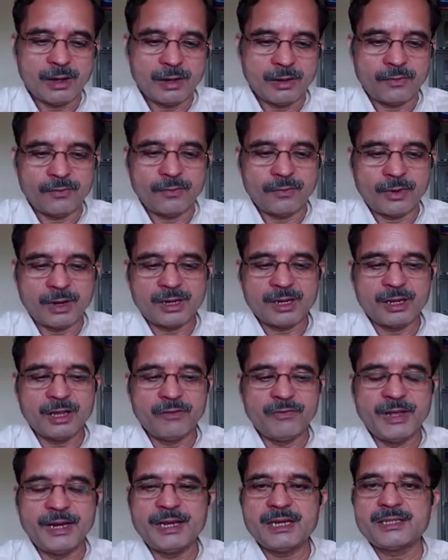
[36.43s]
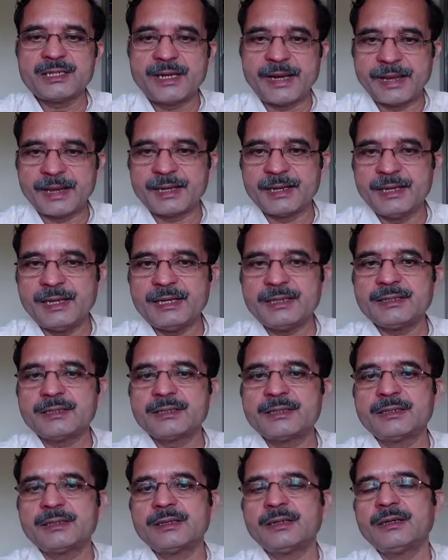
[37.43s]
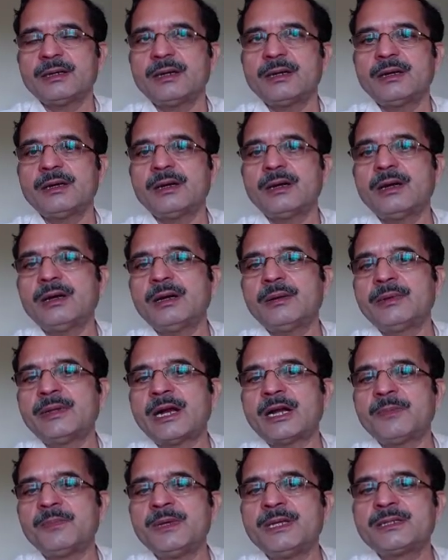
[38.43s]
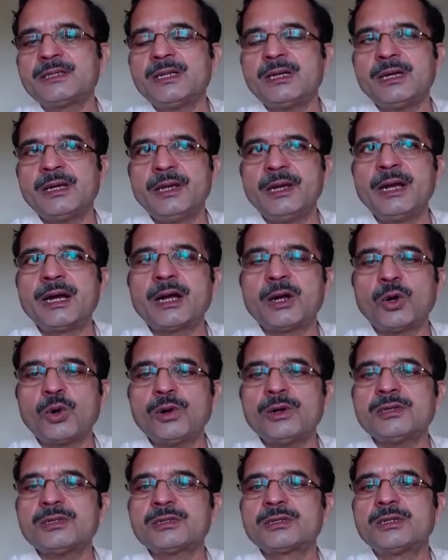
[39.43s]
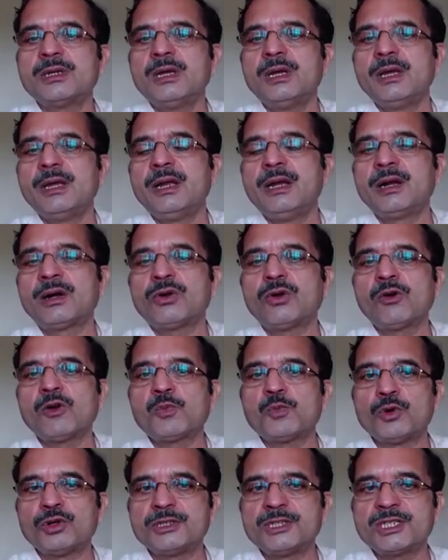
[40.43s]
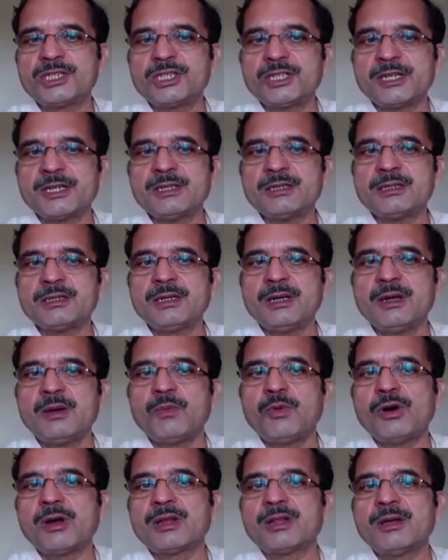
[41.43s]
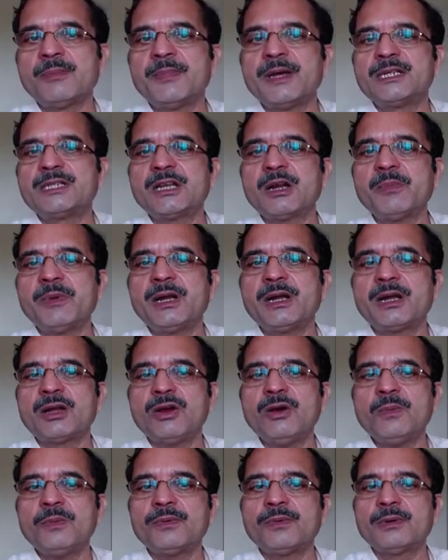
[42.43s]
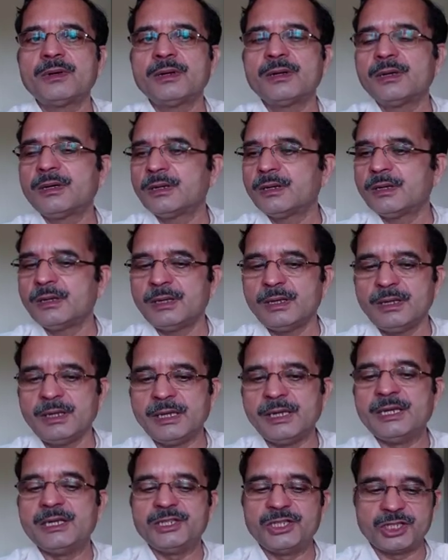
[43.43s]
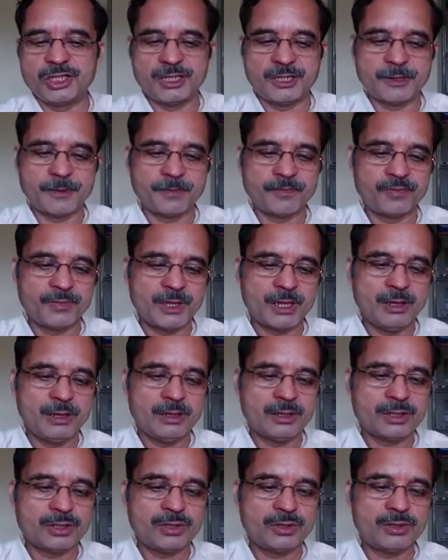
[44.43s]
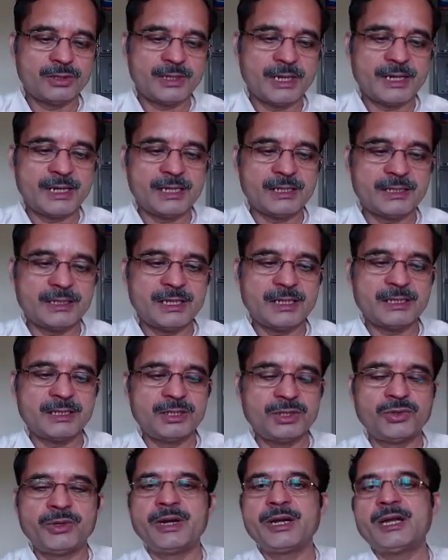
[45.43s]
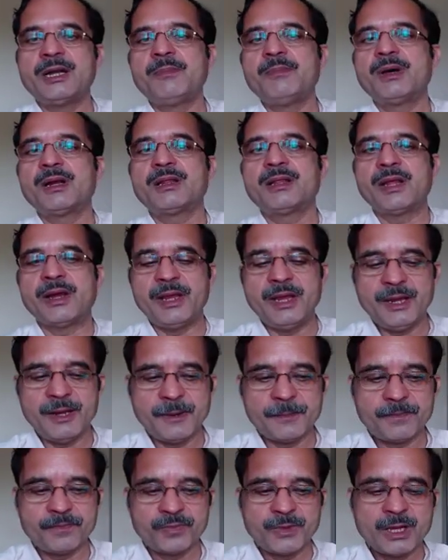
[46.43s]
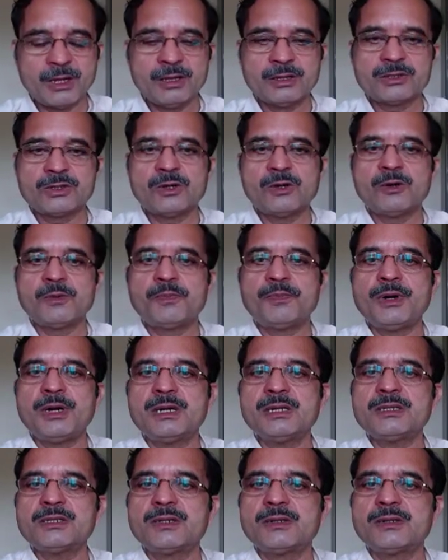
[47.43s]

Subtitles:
what are the various techniques, that means the electrode positions for the measurement of EEG. So that is this unit number 3. So first,